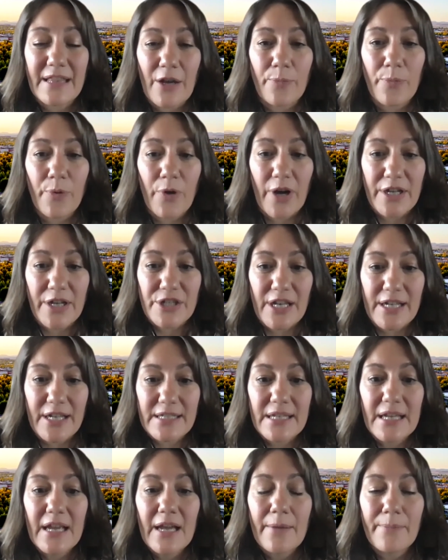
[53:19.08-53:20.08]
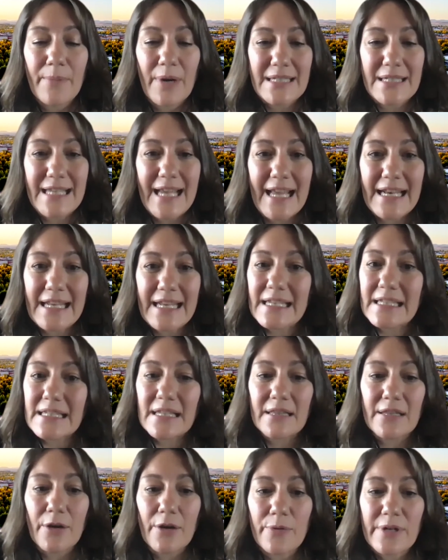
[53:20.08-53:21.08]
project. Montana is a
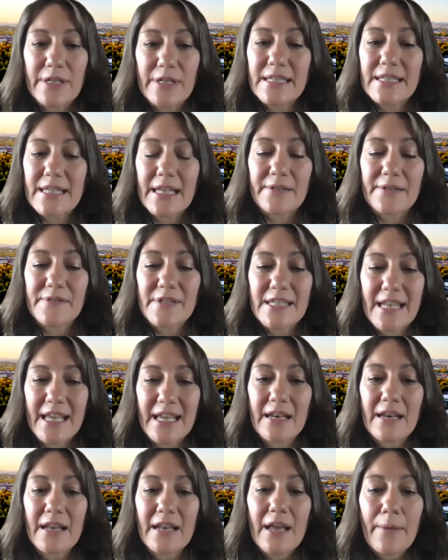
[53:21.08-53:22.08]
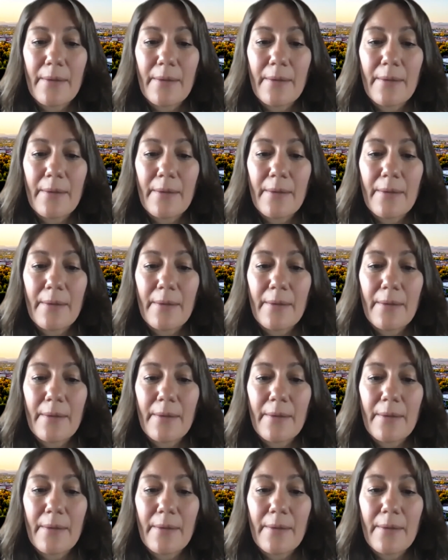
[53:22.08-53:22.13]
lower incentive state,